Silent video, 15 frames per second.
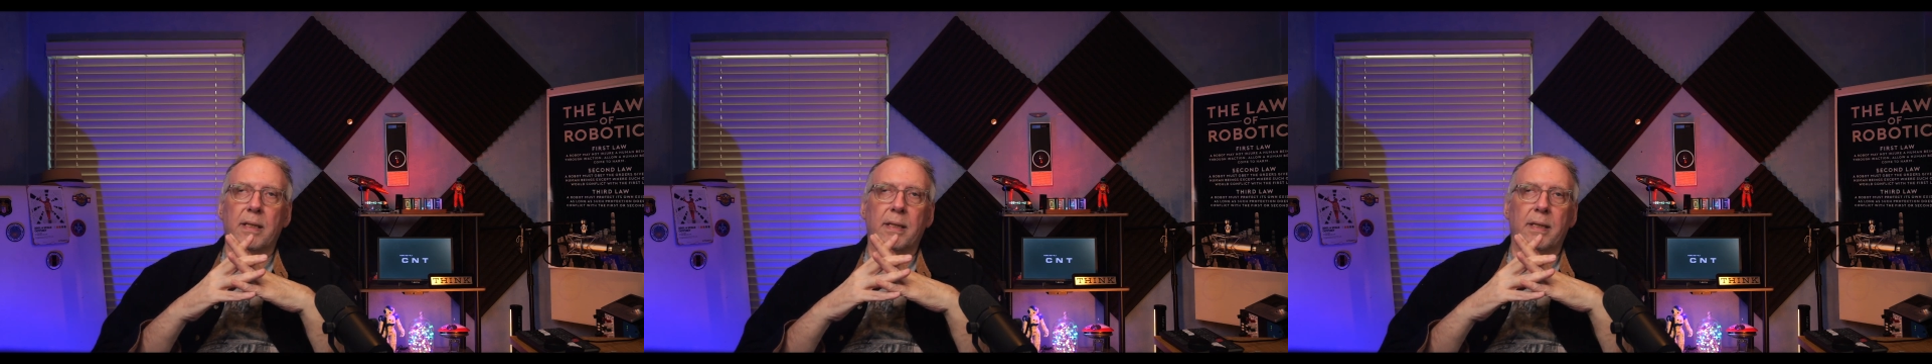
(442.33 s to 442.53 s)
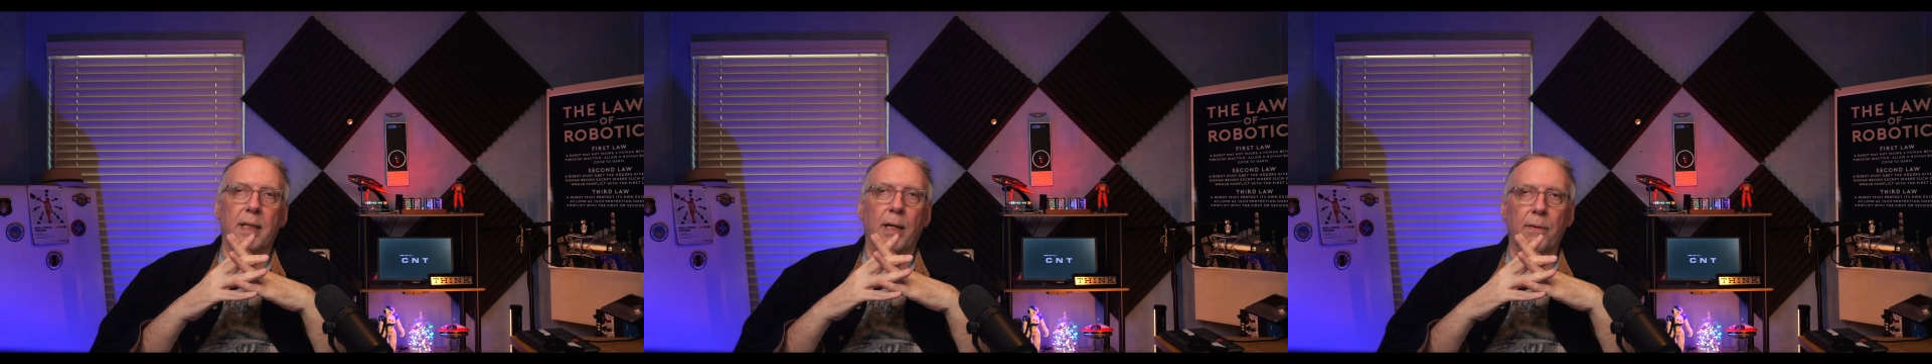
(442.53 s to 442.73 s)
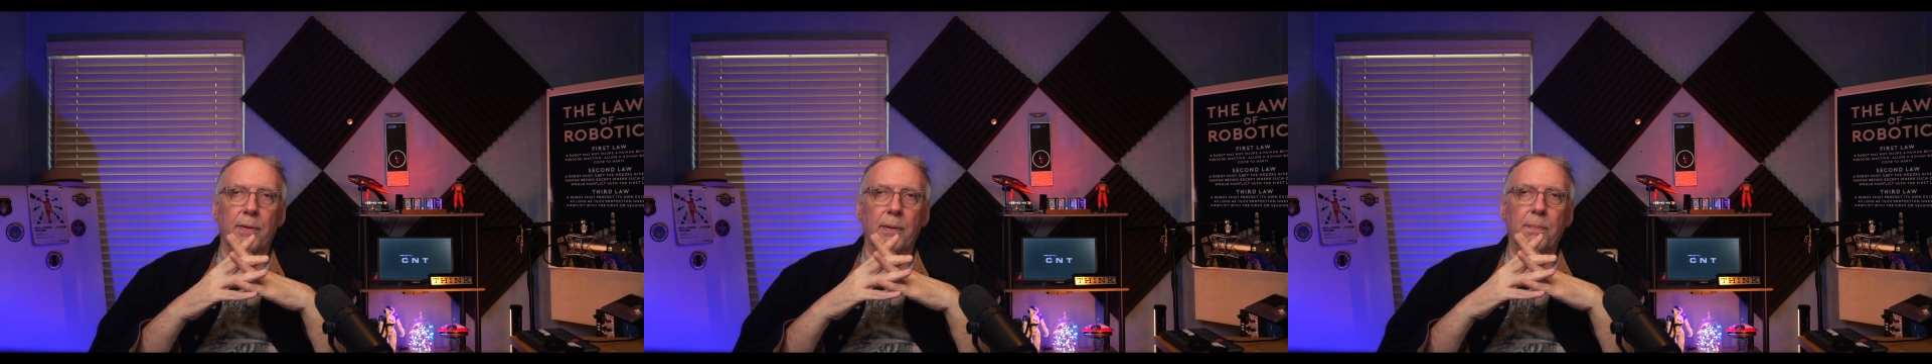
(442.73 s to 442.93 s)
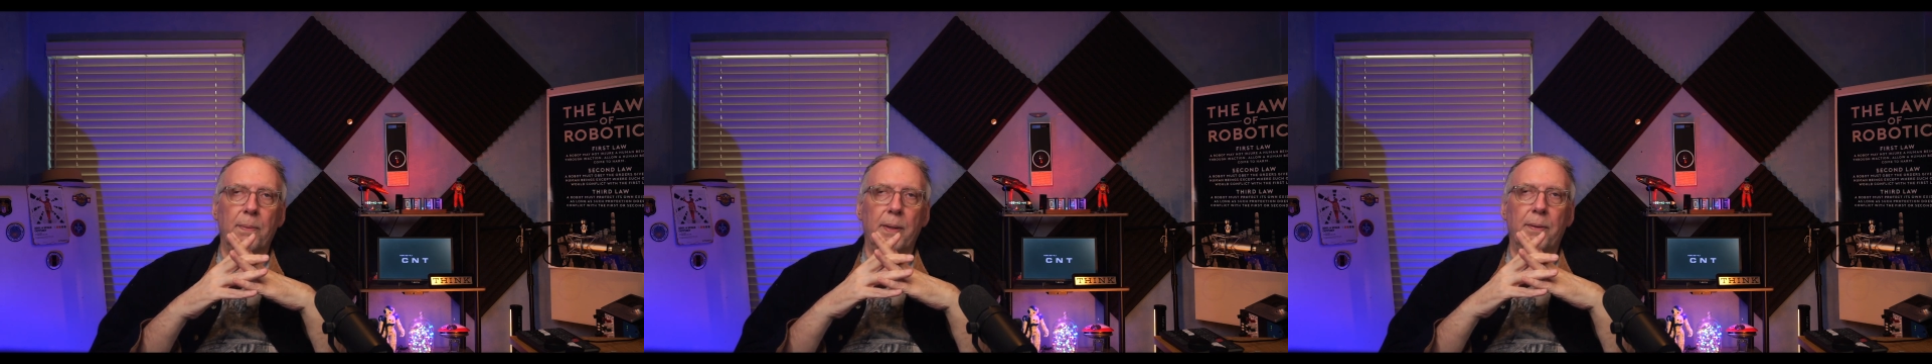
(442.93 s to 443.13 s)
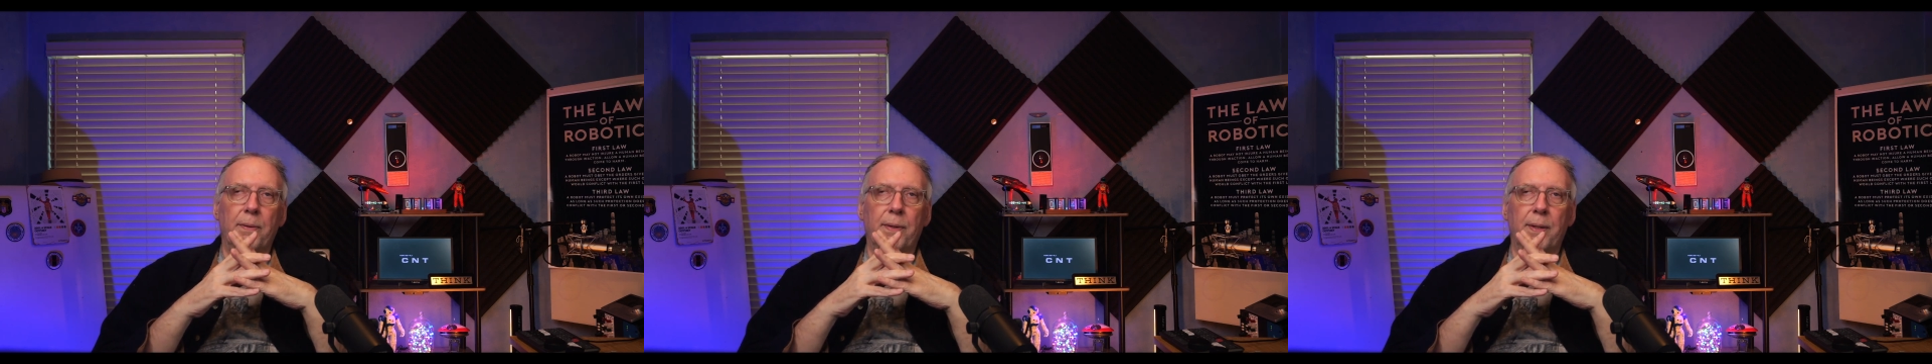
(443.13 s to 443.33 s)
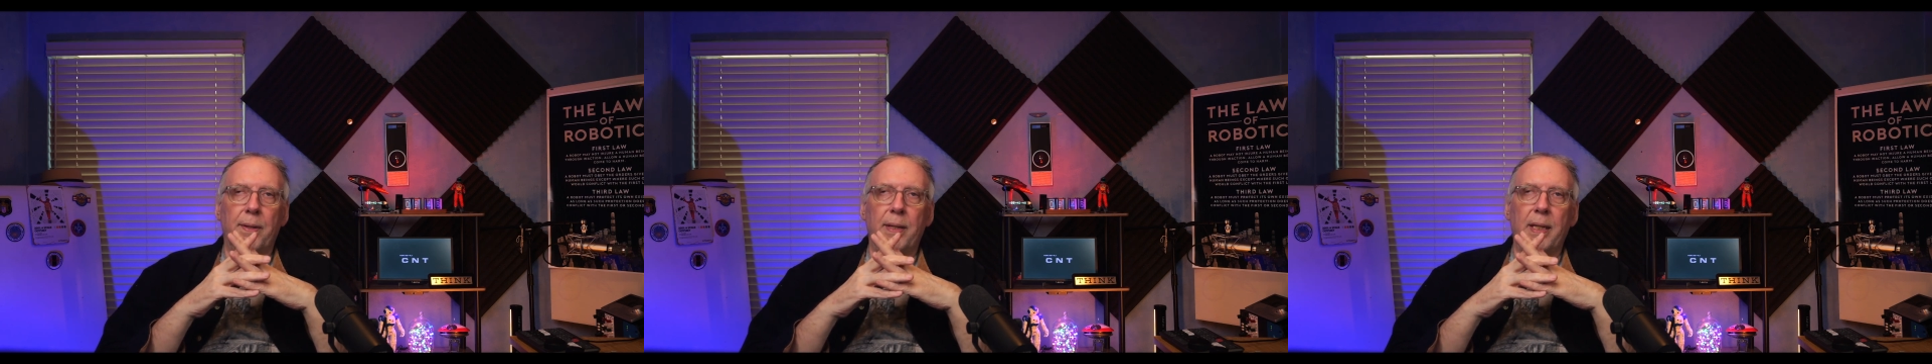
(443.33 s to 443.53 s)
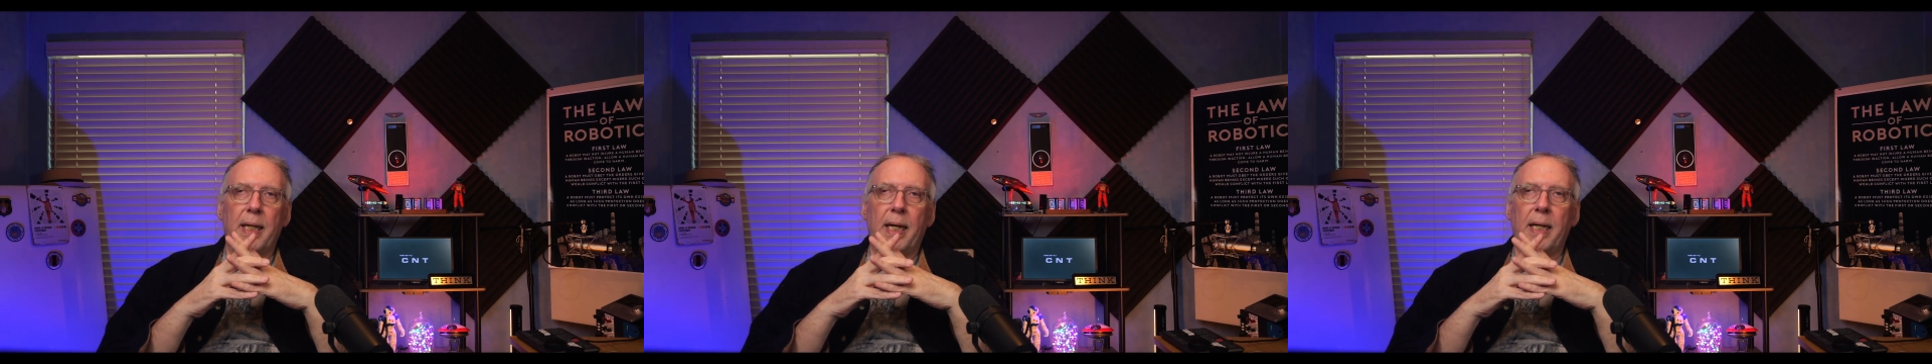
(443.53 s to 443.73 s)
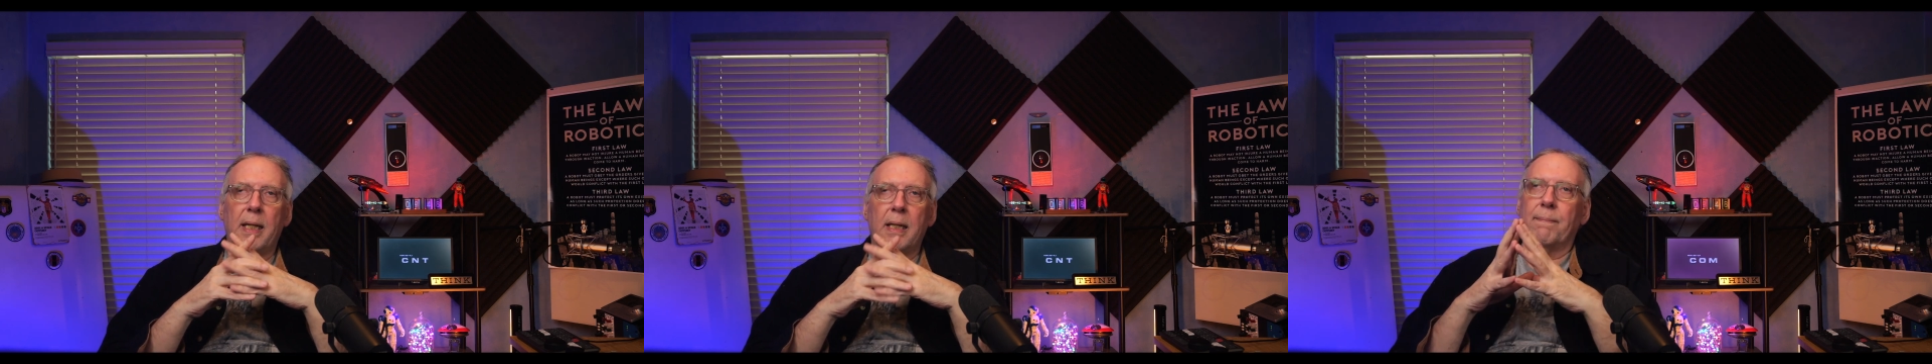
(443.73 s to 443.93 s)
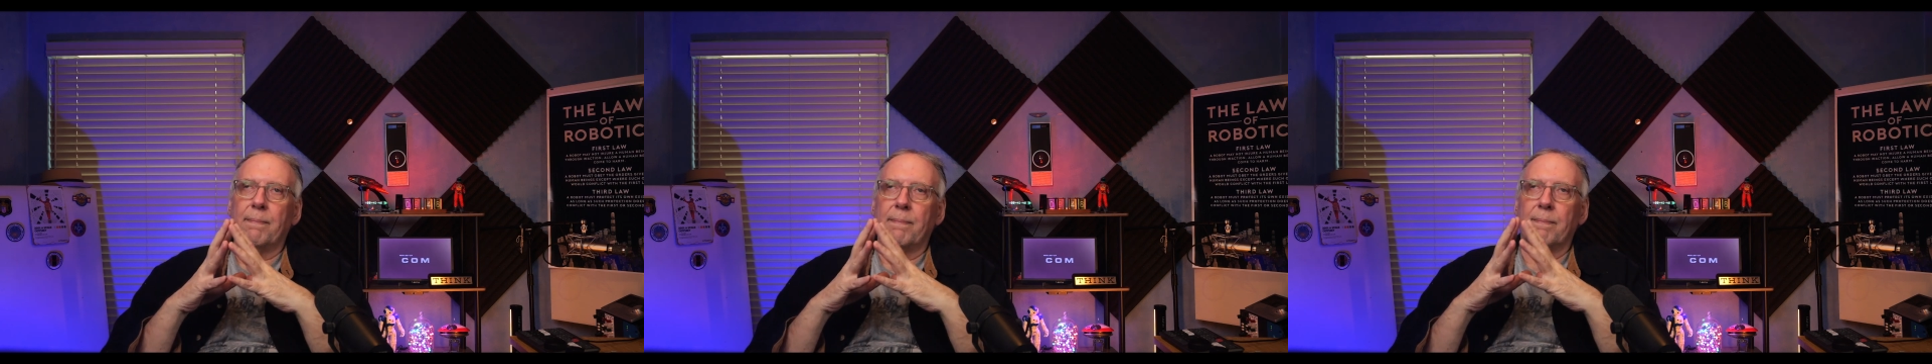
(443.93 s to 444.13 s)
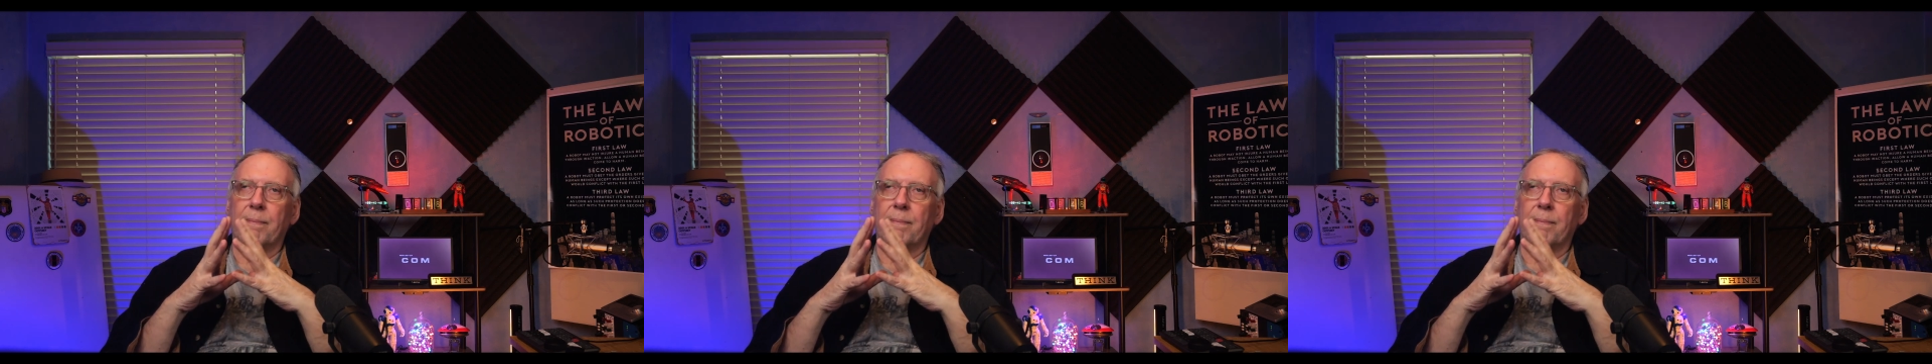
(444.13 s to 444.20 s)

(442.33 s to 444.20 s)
Silverblue 38,